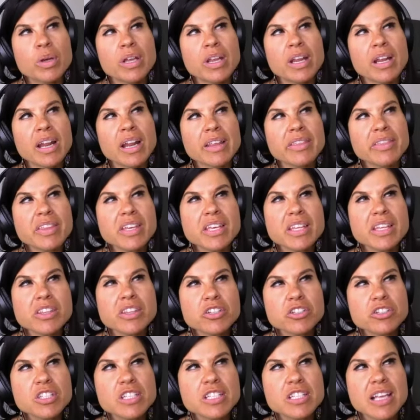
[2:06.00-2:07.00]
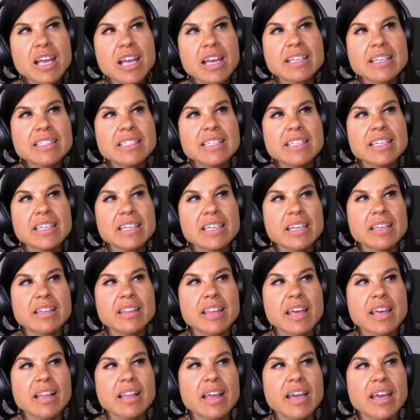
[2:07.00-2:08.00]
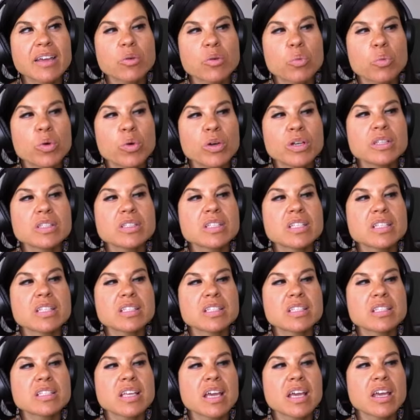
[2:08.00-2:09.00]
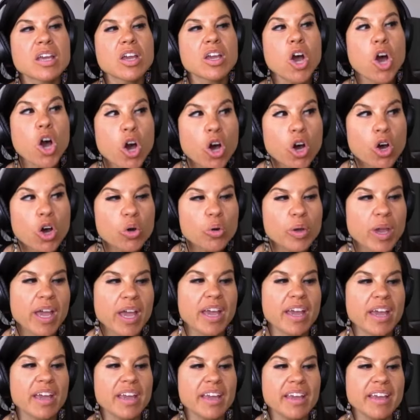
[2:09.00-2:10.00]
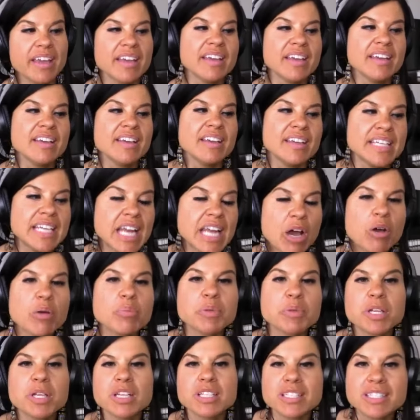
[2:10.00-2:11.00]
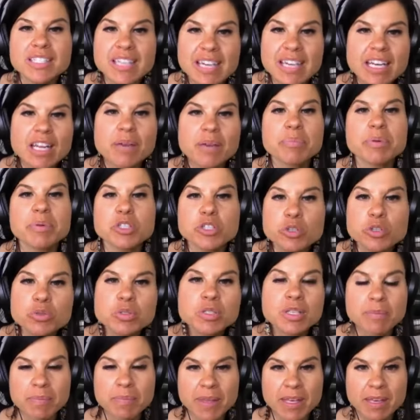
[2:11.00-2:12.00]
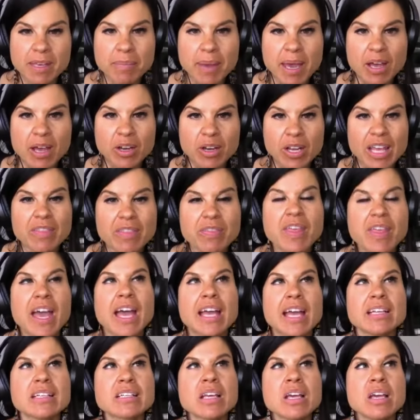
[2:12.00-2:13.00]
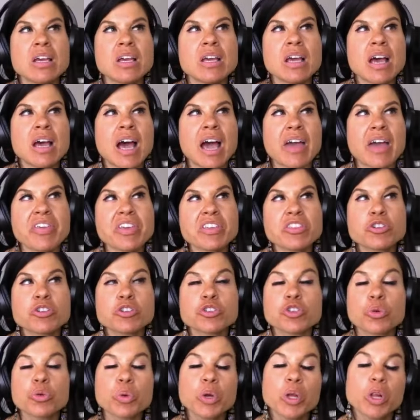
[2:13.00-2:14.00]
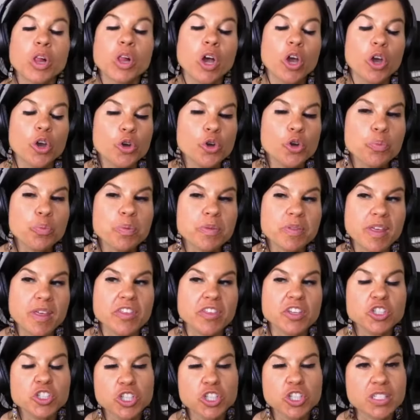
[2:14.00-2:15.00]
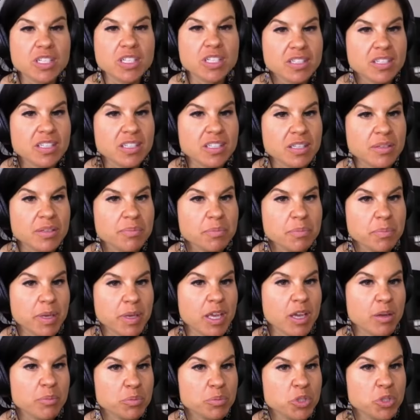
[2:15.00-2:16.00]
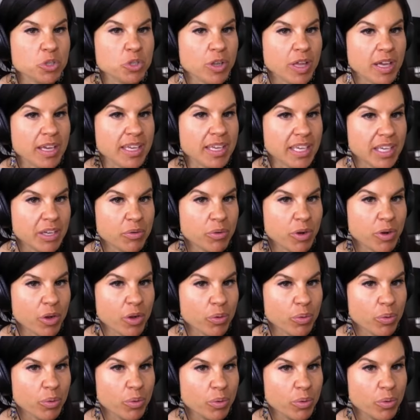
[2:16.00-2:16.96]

well, and I think there's this idea that like once it's like okay, now I'm going to stand up and do something about it. That I think there's a real hope that the justice system becomes your like hero.